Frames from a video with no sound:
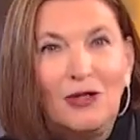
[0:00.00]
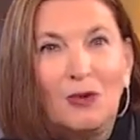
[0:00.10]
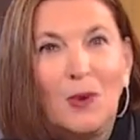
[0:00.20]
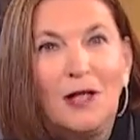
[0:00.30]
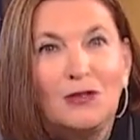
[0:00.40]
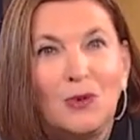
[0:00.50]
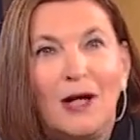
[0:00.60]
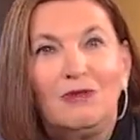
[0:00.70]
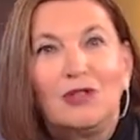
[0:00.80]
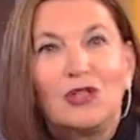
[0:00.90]
her
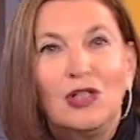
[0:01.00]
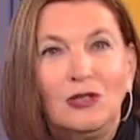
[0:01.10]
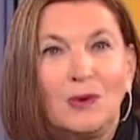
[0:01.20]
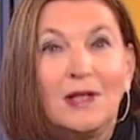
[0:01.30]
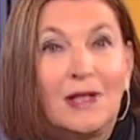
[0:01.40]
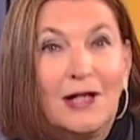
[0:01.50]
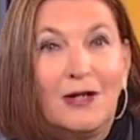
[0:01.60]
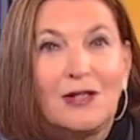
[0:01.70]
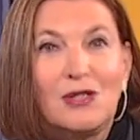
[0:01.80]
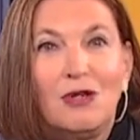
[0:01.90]
well-traveled children,
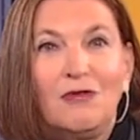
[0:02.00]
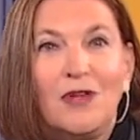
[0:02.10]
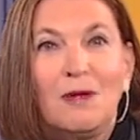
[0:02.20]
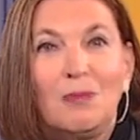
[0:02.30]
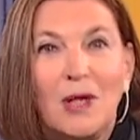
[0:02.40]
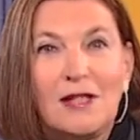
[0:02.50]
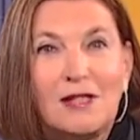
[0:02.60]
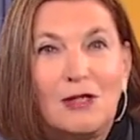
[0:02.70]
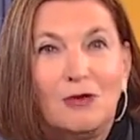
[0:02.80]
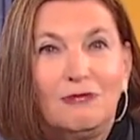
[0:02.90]
Claire and Sophie, embrace
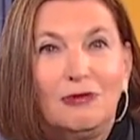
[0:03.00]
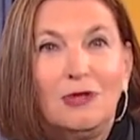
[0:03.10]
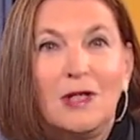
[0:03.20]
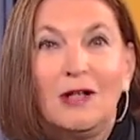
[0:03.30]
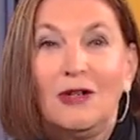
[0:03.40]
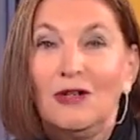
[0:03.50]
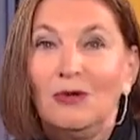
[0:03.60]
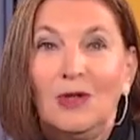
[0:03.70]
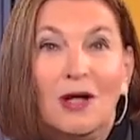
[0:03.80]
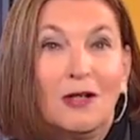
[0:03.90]
slow food and are
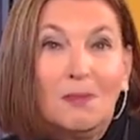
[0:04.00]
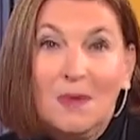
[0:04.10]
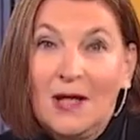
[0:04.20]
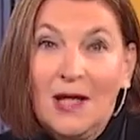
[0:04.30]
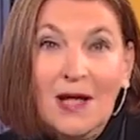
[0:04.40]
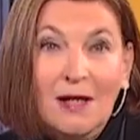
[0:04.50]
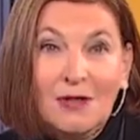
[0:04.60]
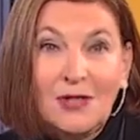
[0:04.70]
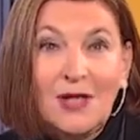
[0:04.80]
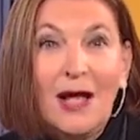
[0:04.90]
no longer picky
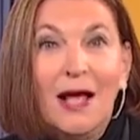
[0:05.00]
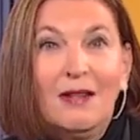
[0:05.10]
eaters.